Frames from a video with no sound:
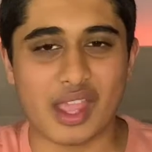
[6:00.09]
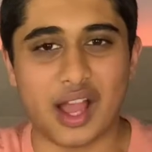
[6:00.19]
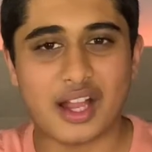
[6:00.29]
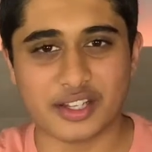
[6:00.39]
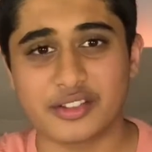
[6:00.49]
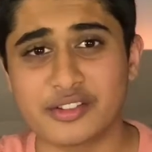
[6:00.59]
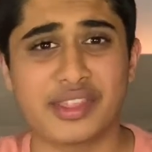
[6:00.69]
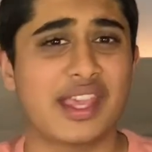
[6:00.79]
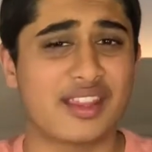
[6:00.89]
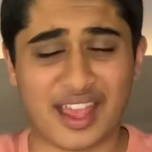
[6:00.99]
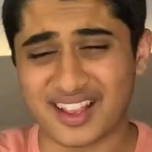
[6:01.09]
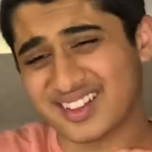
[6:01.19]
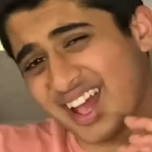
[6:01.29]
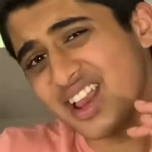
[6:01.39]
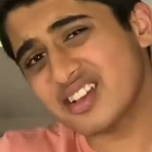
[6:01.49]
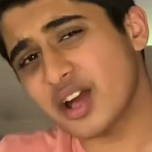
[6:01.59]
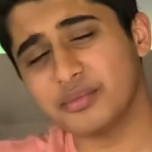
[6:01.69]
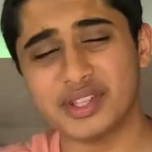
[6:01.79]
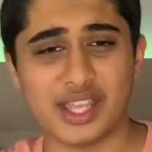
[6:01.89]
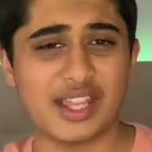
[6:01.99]
another thing that kind of
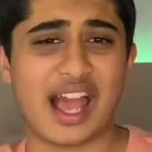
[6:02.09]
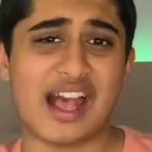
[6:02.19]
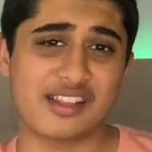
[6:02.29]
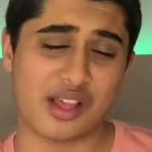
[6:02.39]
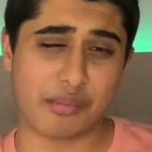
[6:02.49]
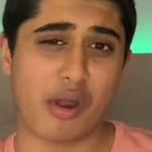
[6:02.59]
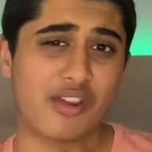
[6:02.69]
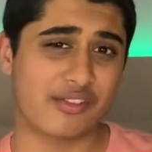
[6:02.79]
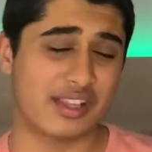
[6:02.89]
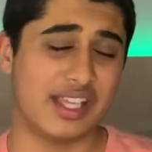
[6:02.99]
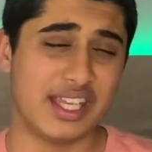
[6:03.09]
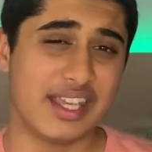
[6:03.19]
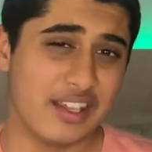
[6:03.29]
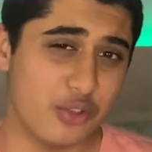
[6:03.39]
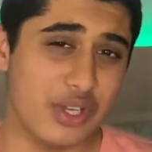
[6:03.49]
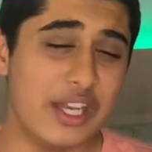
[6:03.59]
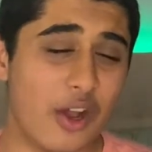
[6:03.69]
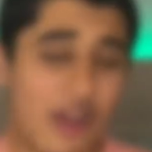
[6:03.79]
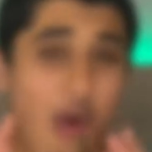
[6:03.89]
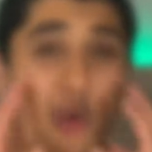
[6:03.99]
comes in as a part of cleaning. You need to
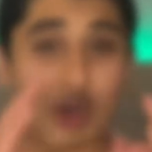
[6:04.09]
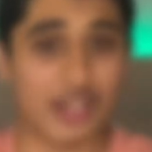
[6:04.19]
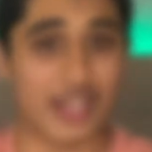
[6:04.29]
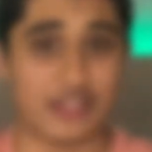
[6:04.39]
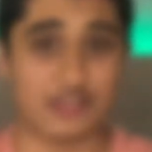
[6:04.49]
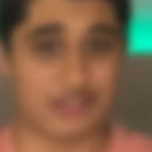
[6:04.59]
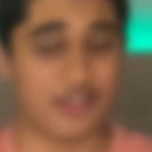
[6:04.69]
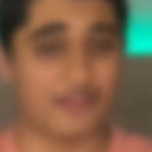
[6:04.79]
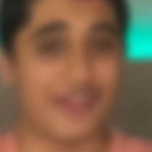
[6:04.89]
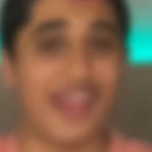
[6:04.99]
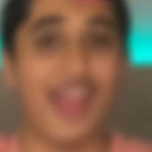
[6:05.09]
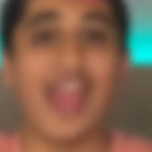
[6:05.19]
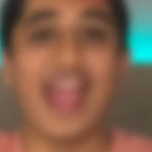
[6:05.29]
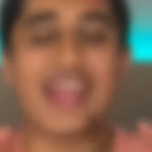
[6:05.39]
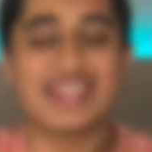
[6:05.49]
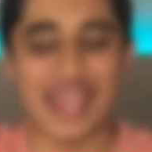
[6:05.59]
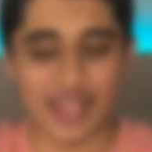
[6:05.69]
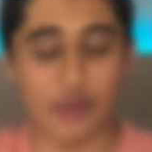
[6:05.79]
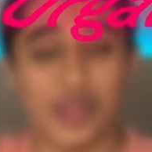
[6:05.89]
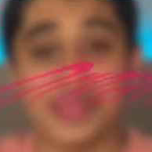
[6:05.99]
organize your stuff and take
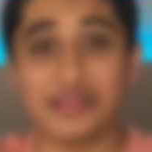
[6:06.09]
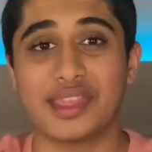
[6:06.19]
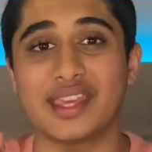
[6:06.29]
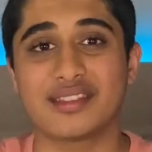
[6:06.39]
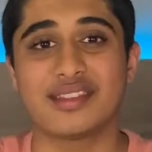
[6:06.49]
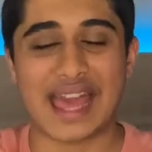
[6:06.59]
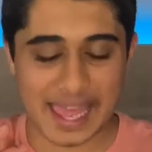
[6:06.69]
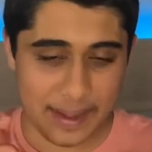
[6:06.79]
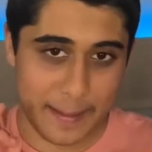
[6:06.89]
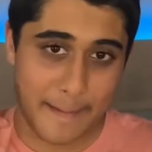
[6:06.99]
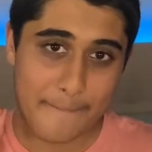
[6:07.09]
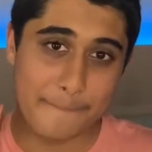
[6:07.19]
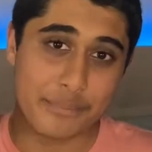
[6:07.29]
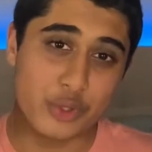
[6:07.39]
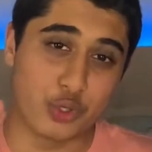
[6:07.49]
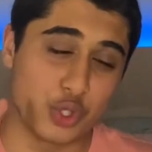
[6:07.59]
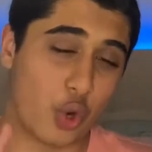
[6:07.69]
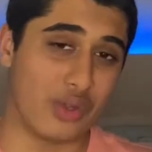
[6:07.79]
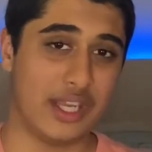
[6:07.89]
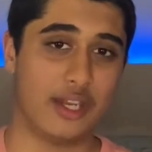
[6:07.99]
away the things that you
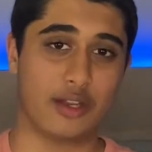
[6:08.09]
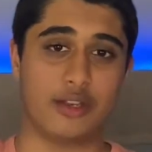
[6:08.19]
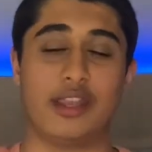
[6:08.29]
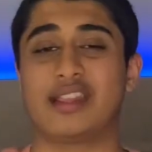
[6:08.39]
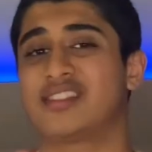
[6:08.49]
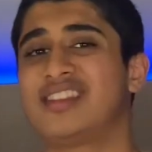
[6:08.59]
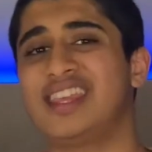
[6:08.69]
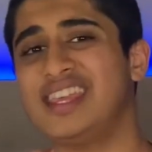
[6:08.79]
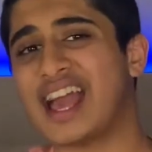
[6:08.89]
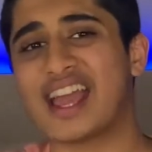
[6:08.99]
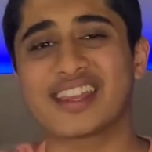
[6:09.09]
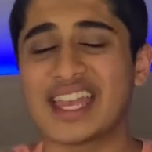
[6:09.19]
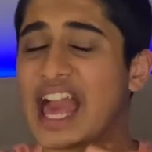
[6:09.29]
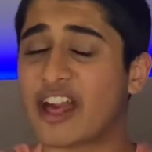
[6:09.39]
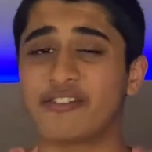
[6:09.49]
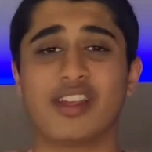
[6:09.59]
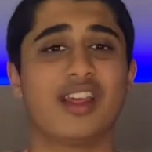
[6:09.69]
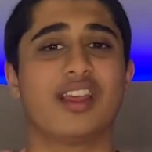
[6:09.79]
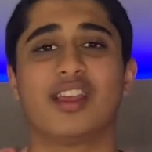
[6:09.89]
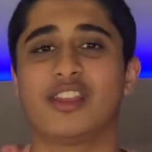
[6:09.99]
don't need on your desk. See, I can have
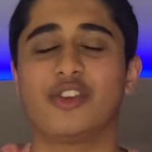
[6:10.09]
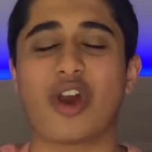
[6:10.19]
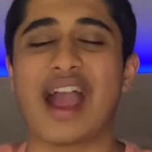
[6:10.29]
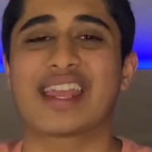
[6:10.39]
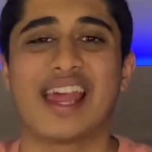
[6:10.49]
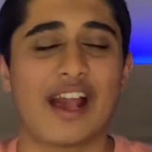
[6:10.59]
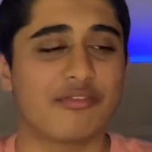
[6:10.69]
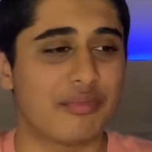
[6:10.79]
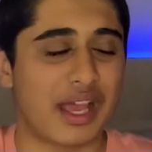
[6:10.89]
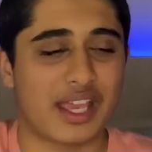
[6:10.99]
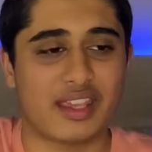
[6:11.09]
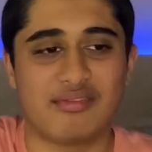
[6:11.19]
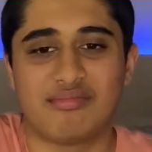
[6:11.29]
my